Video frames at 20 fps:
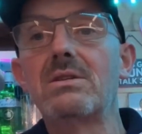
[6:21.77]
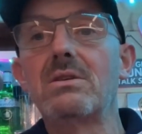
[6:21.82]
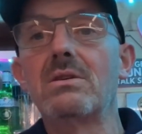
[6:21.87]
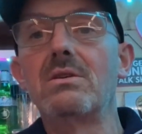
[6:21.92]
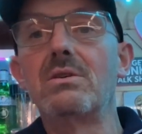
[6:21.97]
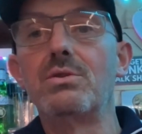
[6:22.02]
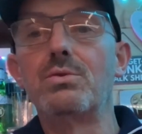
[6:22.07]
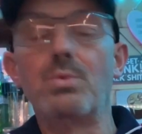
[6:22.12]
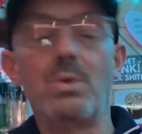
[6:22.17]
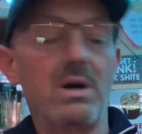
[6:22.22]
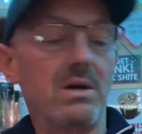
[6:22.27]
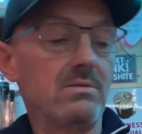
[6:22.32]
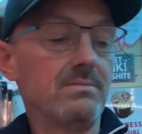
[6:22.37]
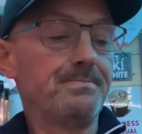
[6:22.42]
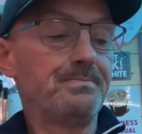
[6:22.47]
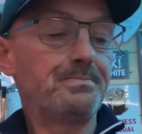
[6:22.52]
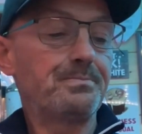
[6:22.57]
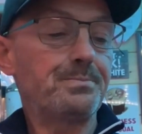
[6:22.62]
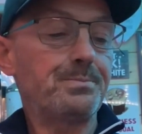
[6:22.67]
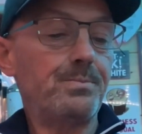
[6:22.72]
as well,
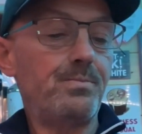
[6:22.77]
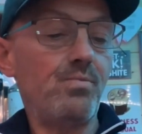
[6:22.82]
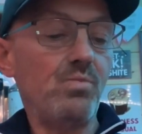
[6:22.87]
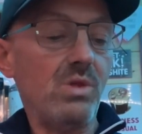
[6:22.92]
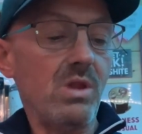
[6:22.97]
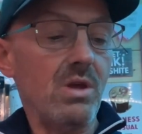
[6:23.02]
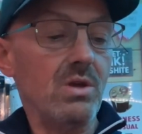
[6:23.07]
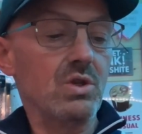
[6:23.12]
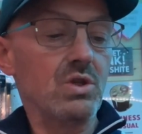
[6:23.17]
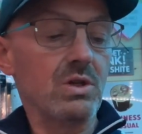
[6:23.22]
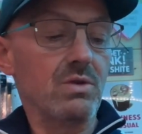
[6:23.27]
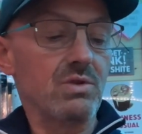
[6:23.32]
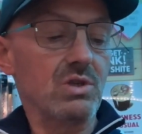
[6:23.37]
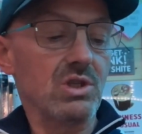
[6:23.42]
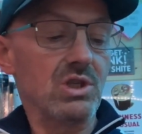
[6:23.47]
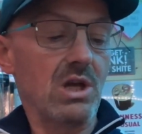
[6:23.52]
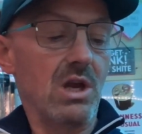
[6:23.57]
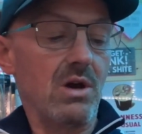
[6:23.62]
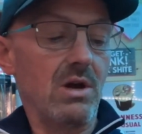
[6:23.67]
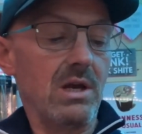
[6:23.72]
so
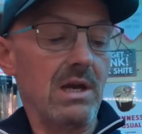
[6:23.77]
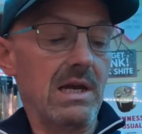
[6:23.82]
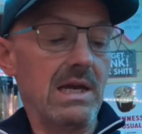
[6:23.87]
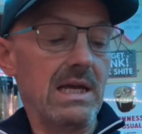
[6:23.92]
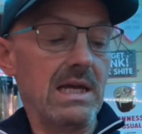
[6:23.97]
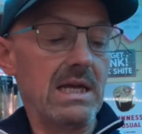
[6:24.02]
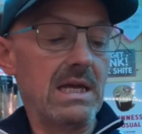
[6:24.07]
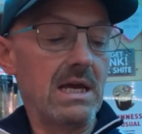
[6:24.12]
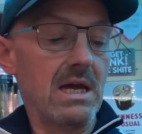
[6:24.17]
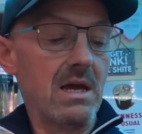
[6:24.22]
slightly